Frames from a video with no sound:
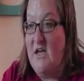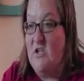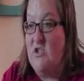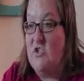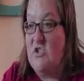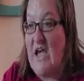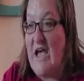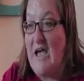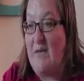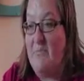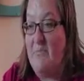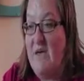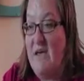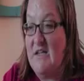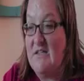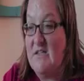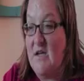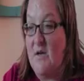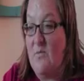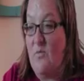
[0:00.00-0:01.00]
Jack
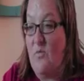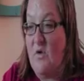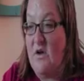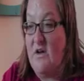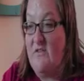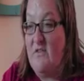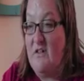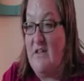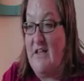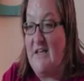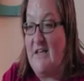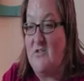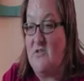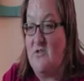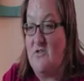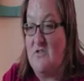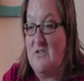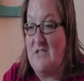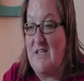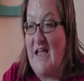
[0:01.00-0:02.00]
picked up one of the
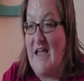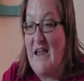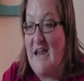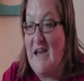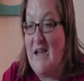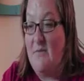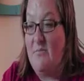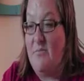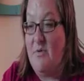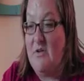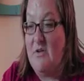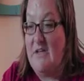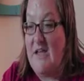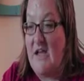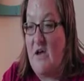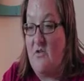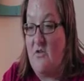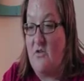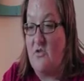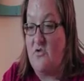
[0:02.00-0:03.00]
lanterns. Annie put
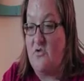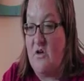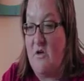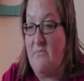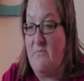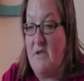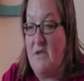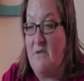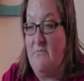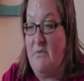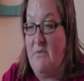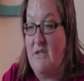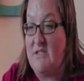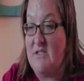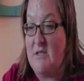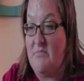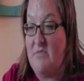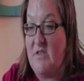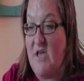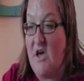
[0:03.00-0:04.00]
down her trumpet and picked
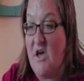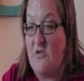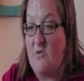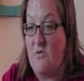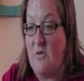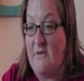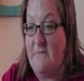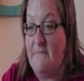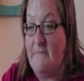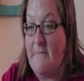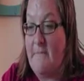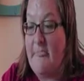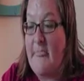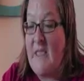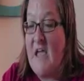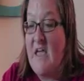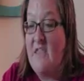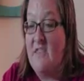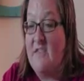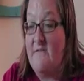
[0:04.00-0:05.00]
up the other one.
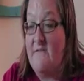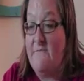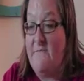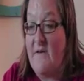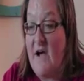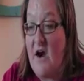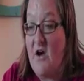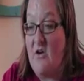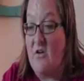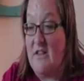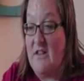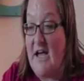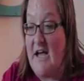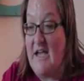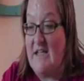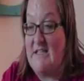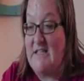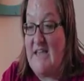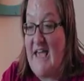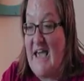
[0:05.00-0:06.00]
The
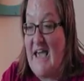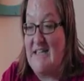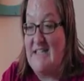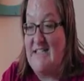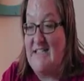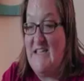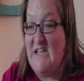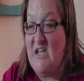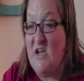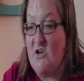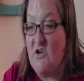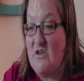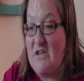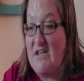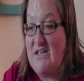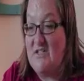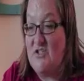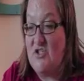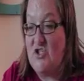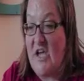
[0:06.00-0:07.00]
firelight cast
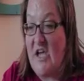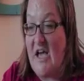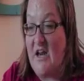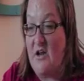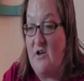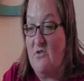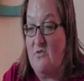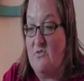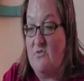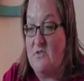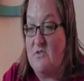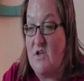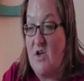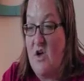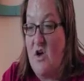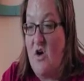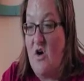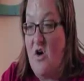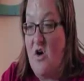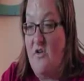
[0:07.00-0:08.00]
eerie shadows
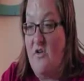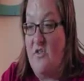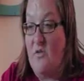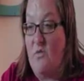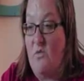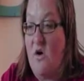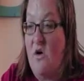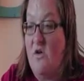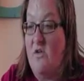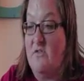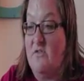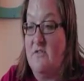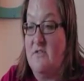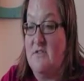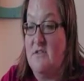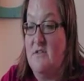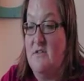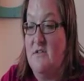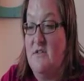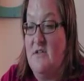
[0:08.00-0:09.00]
on the
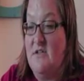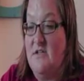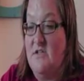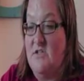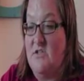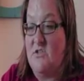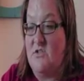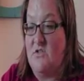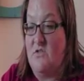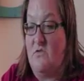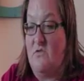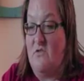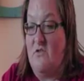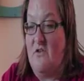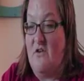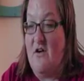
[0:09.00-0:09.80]
walls. "Scream!"